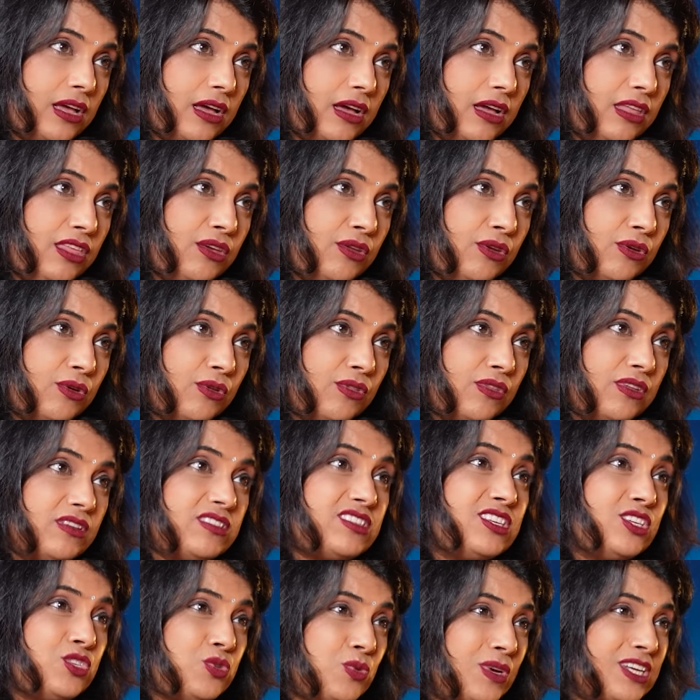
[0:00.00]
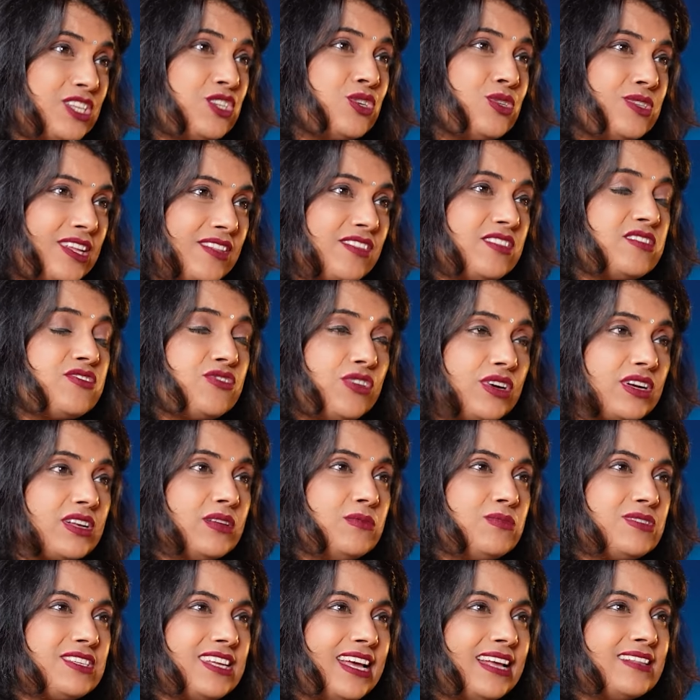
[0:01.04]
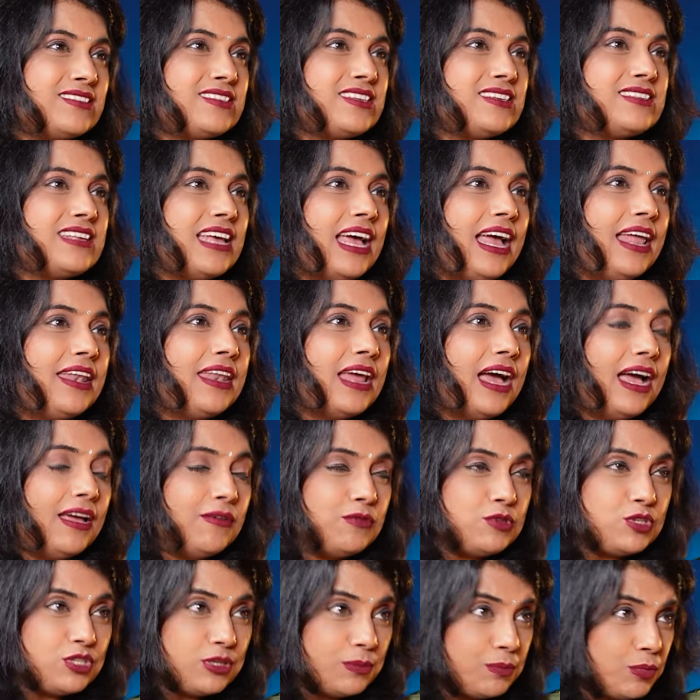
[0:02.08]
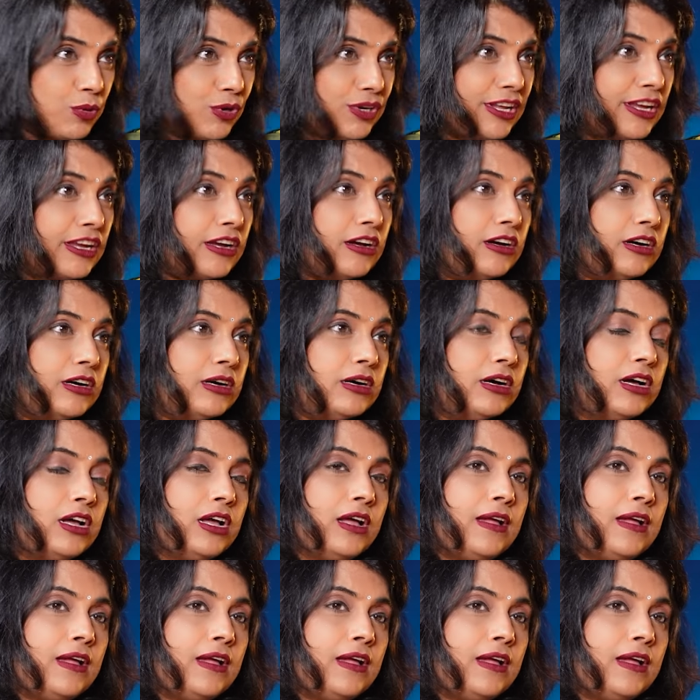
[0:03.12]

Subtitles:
you know, the situations and the circumstances, and I was supporting her.